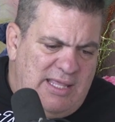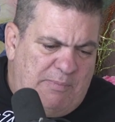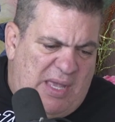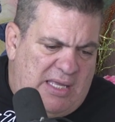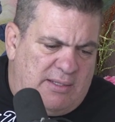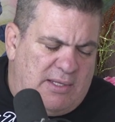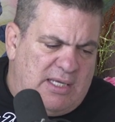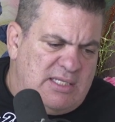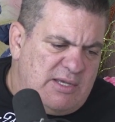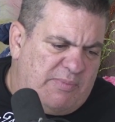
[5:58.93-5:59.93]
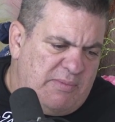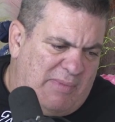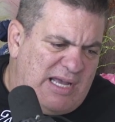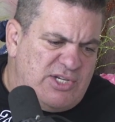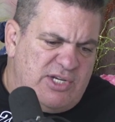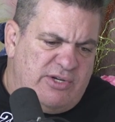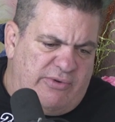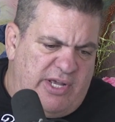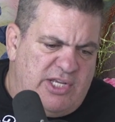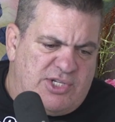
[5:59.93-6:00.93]
Depend. For example, in my
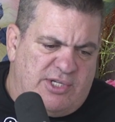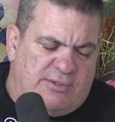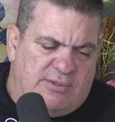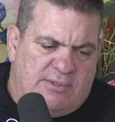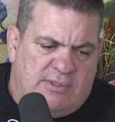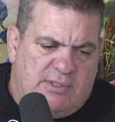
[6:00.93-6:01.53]
generation,